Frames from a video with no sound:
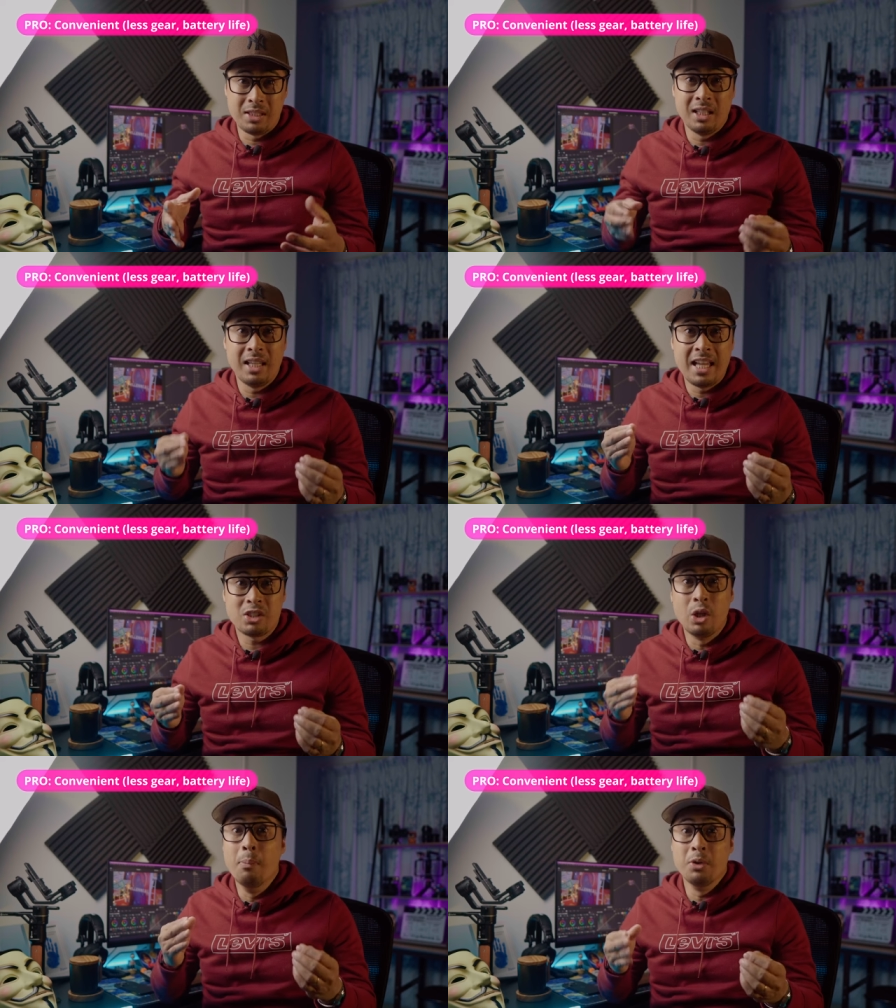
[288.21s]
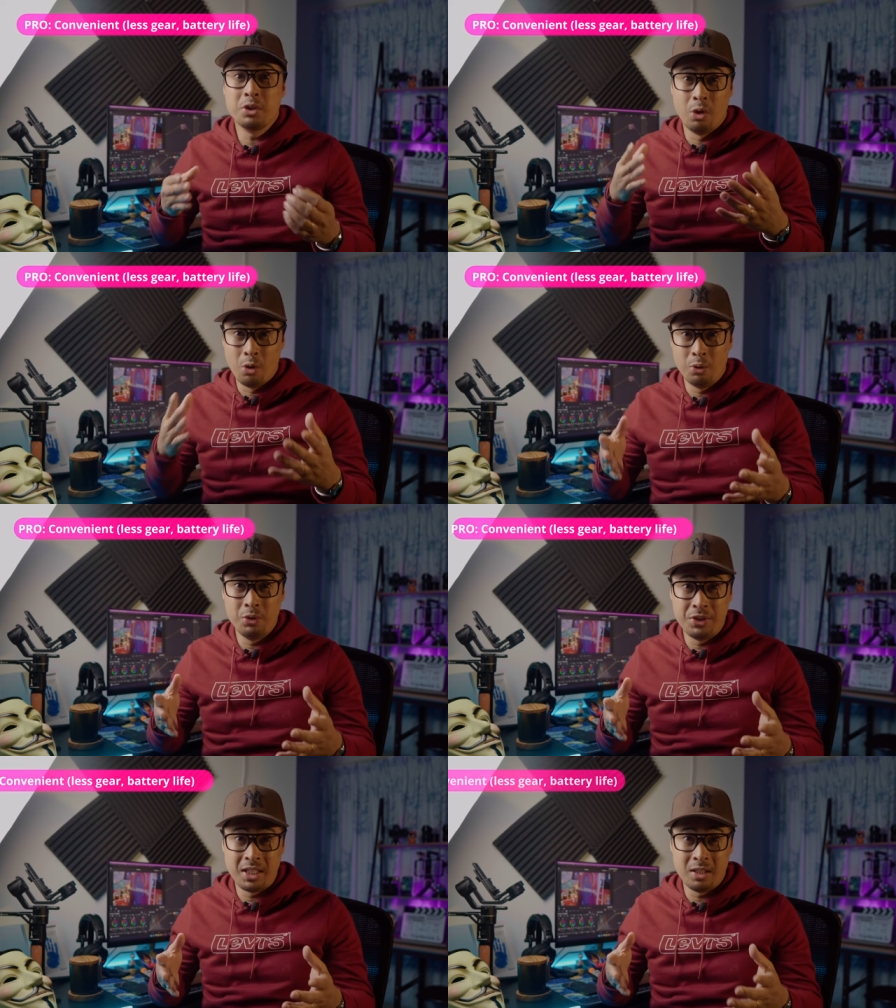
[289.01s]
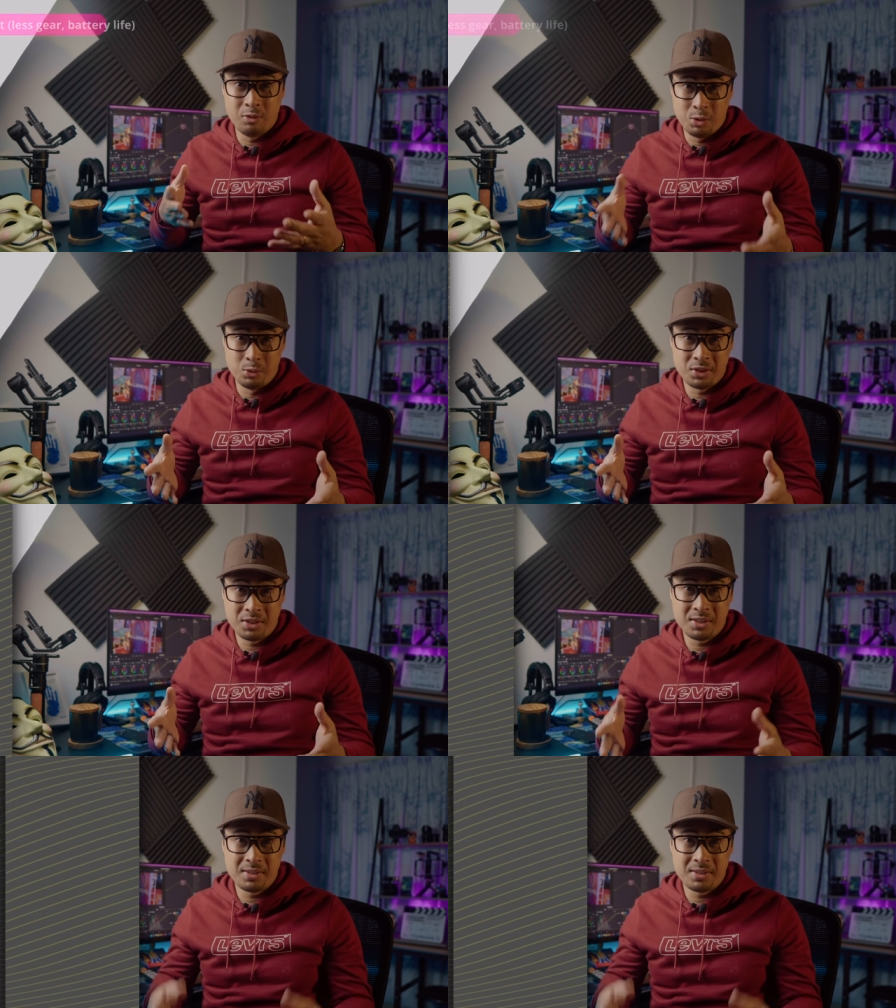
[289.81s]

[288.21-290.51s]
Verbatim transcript: can last almost a whole day of use.